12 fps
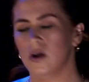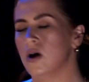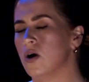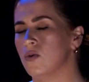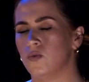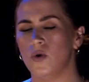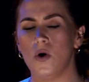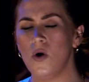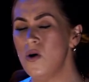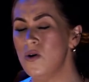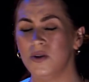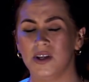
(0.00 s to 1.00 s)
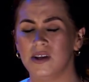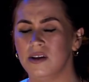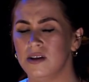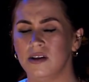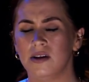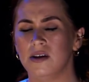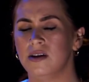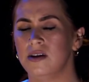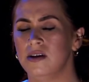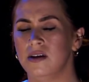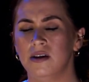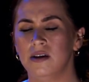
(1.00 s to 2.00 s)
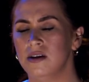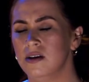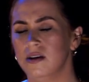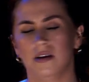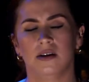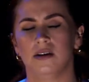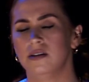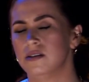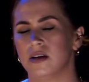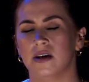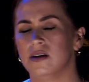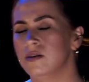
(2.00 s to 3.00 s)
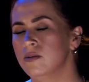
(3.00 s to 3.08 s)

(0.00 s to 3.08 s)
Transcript: I wrote it down.